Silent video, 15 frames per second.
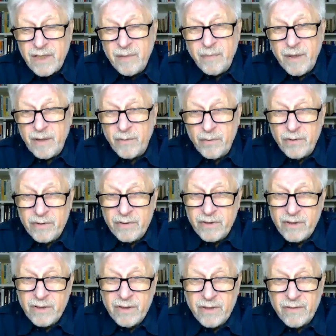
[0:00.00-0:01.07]
seeping
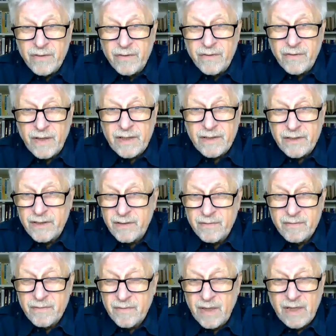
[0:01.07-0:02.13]
wound on the
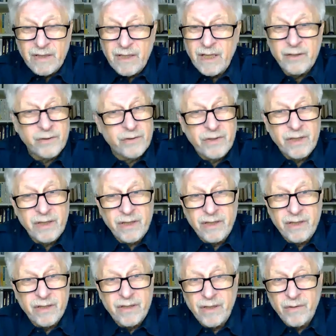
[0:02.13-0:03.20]
face. I, I don't
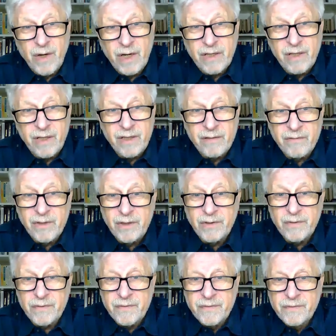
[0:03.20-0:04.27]
think directly,
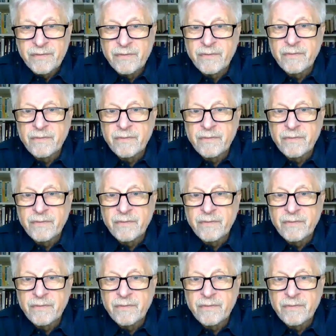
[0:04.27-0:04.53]
no.